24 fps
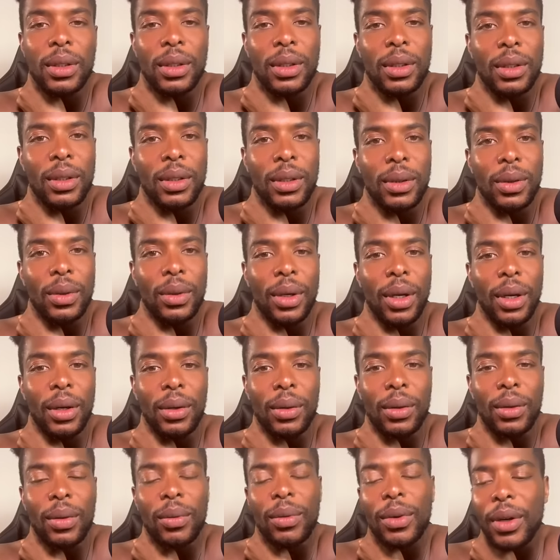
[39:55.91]
you know,
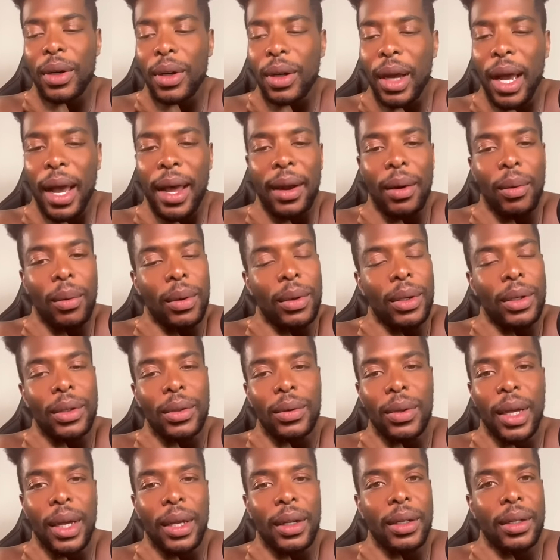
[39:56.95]
girl, I don't want to do
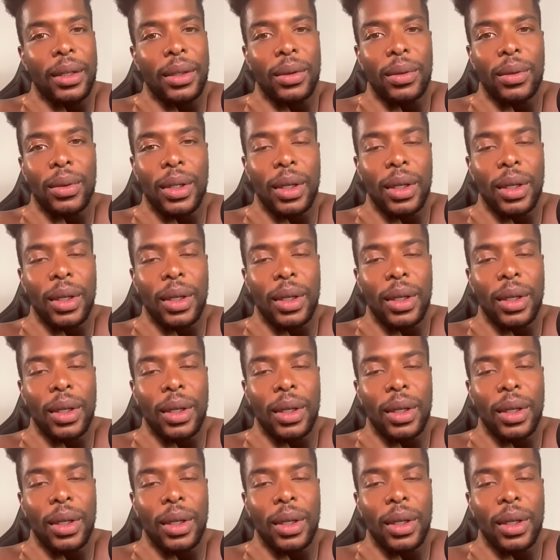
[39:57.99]
that to you